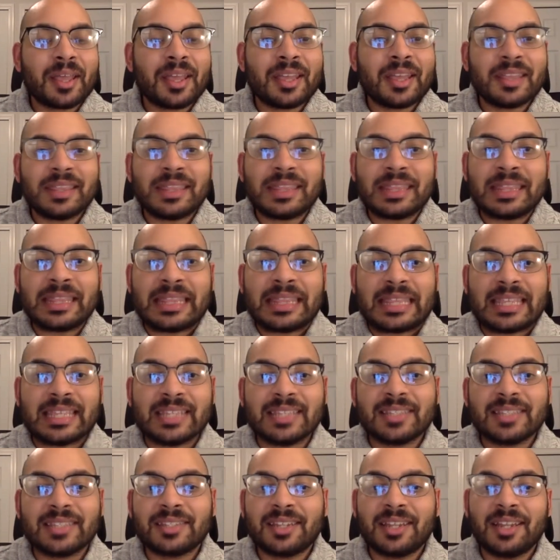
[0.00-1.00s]
at
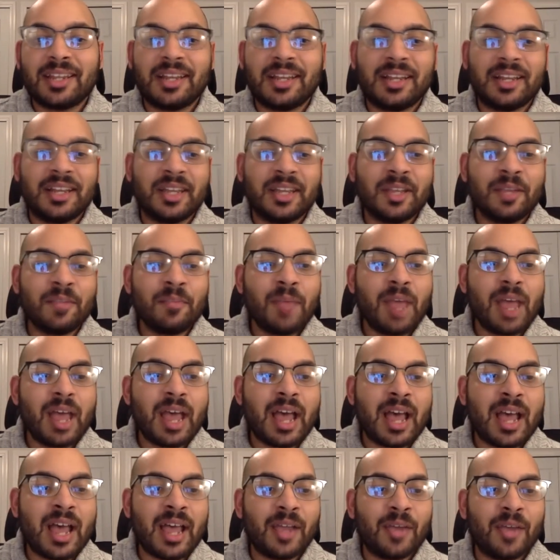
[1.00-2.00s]
this time,
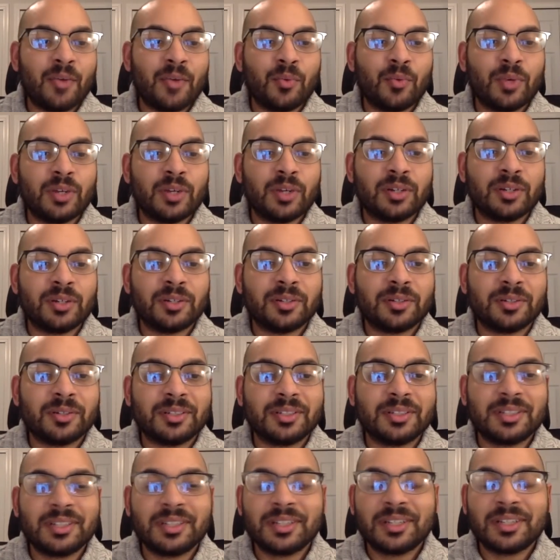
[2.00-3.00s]
I
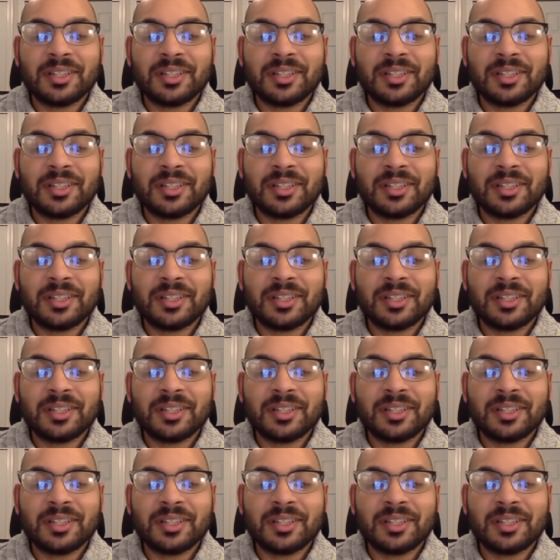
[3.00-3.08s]
will